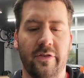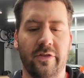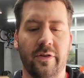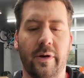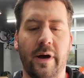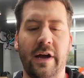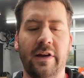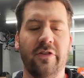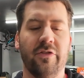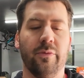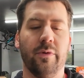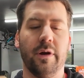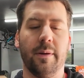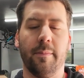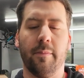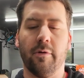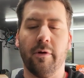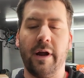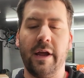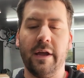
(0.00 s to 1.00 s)
So I just want to
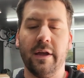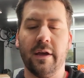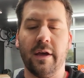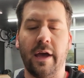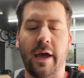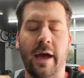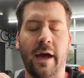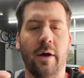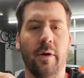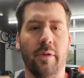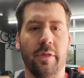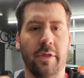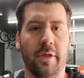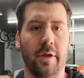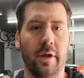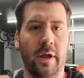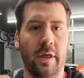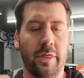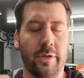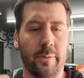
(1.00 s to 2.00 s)
break out
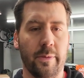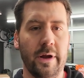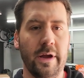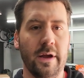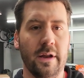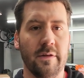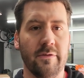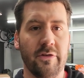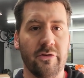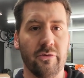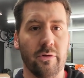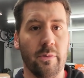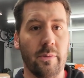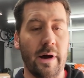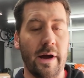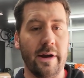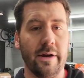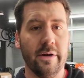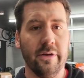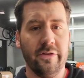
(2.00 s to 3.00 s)
the three individual
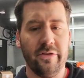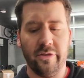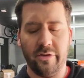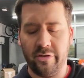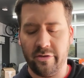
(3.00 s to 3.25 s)
wires